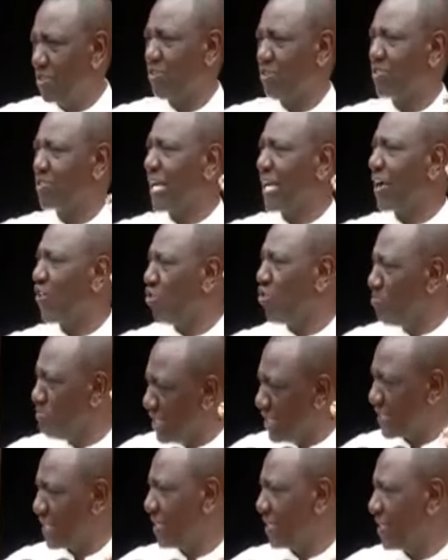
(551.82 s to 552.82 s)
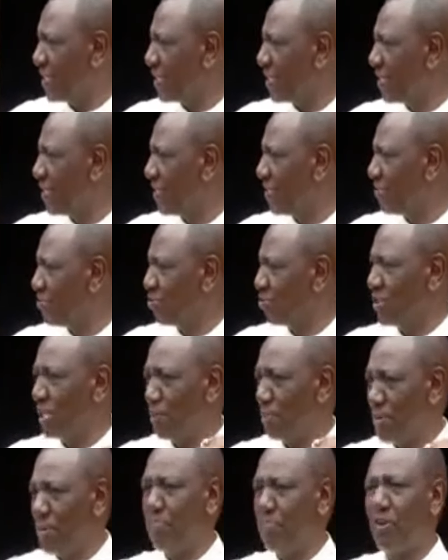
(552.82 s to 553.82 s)
because I committed to
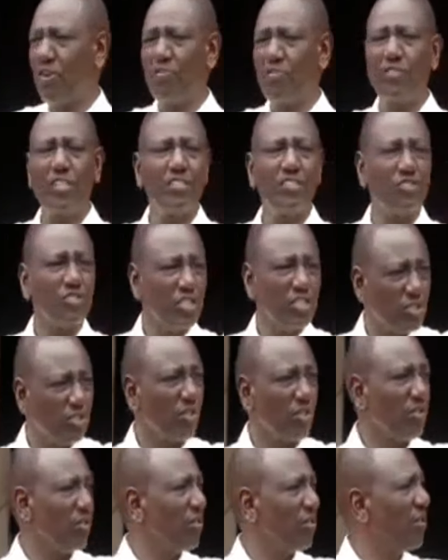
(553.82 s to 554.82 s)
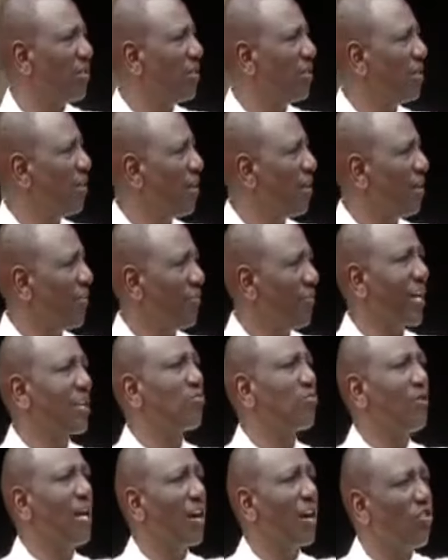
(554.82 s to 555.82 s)
the people of this region
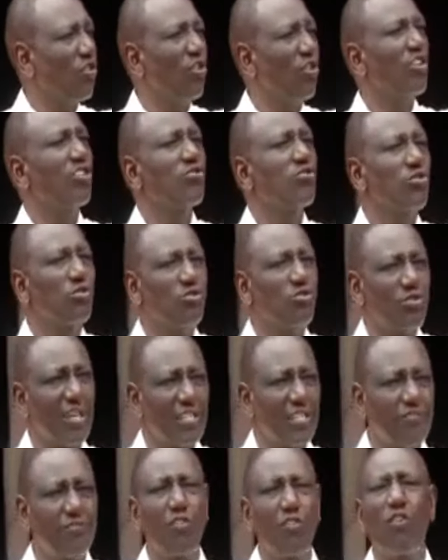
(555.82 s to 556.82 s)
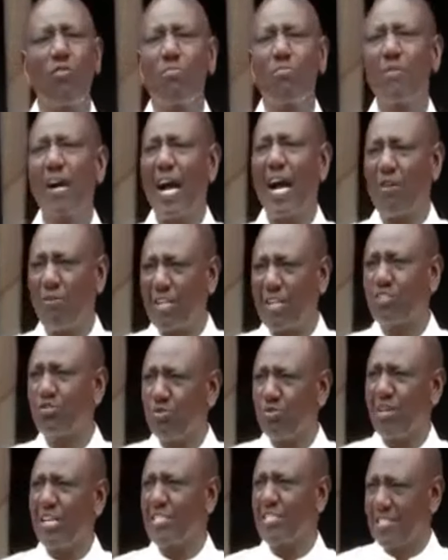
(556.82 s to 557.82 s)
that we are going to transform our
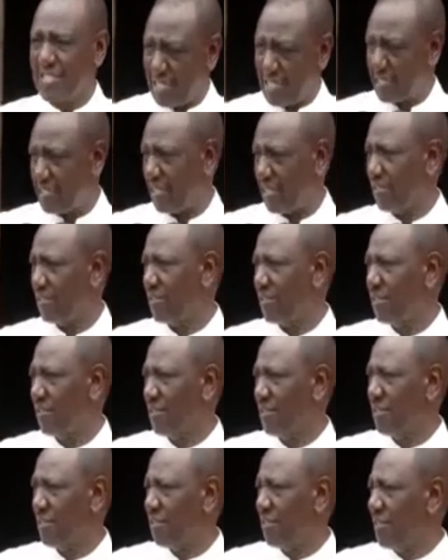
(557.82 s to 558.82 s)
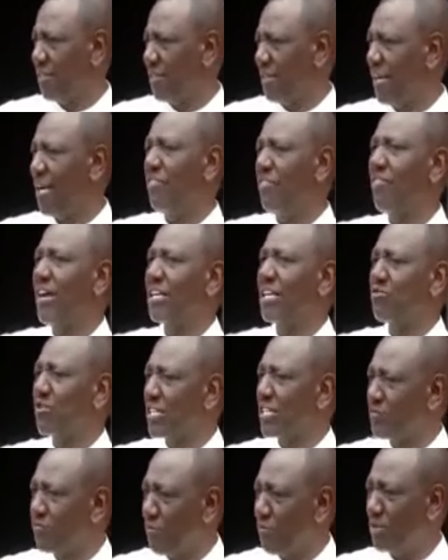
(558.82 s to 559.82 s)
sugar sector. And
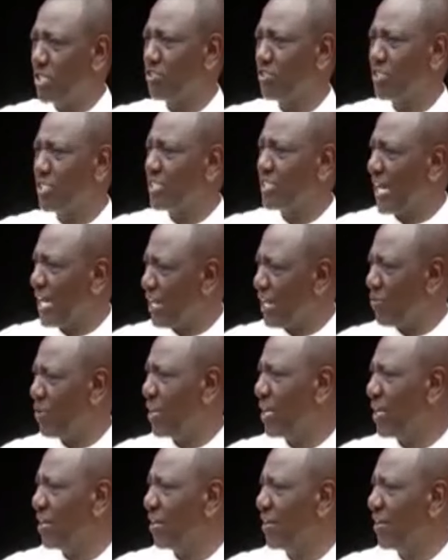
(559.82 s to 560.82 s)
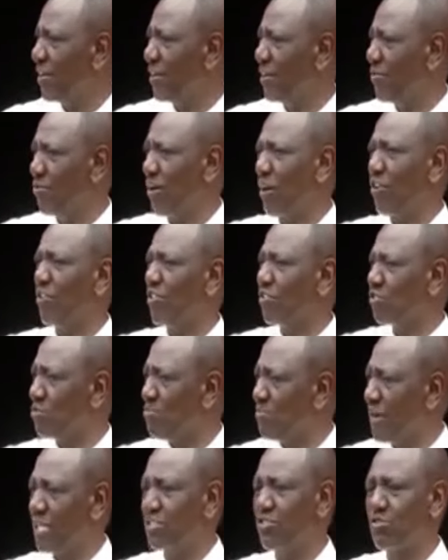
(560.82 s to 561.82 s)
that transformation is underway. We are going
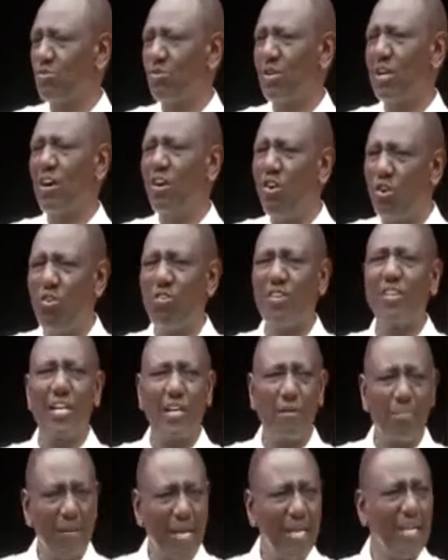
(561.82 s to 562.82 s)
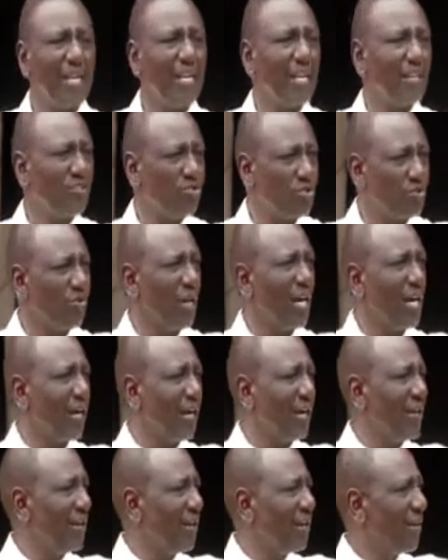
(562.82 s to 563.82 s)
to make sure all the remaining
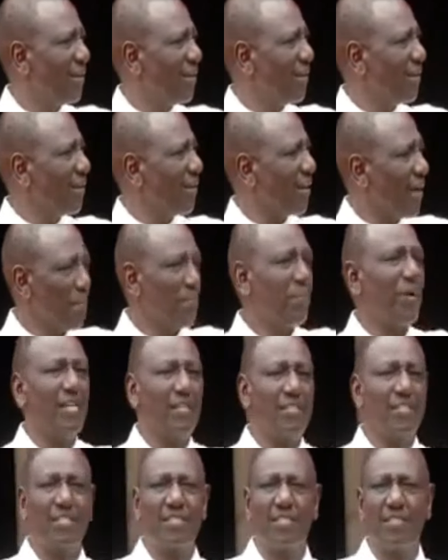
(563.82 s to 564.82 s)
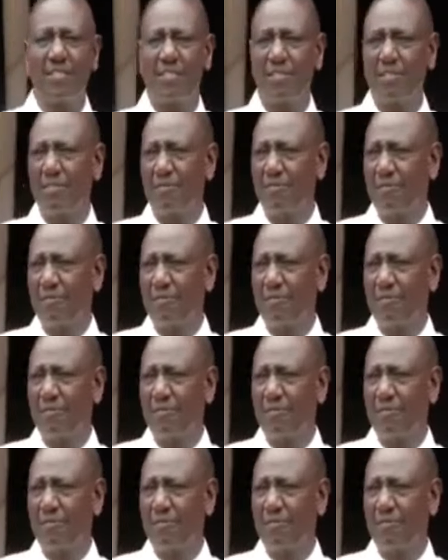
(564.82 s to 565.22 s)
sugar companies,